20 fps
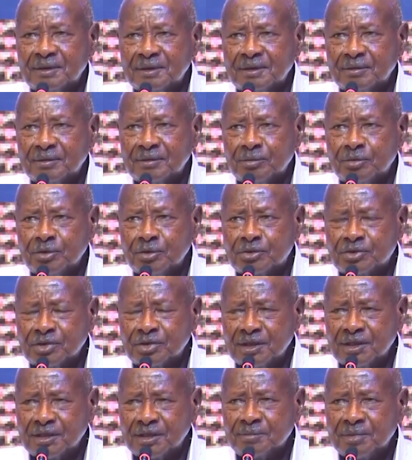
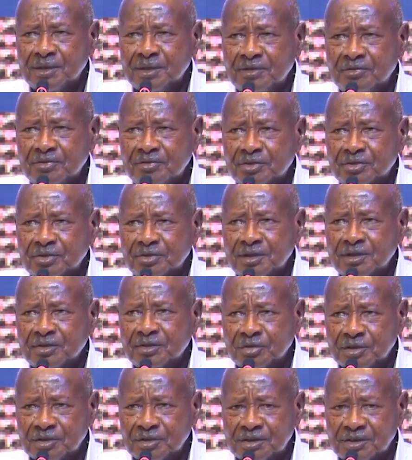mutually beneficial
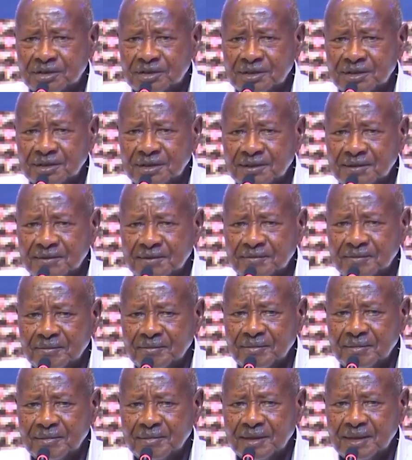interests.
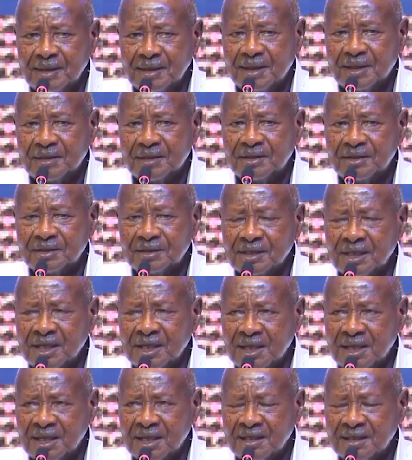And these
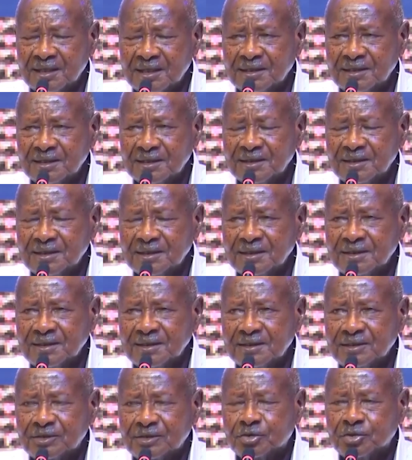are
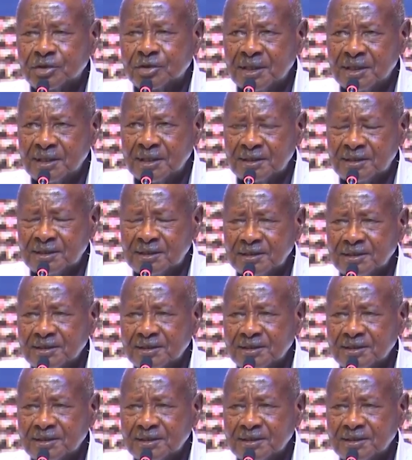trade,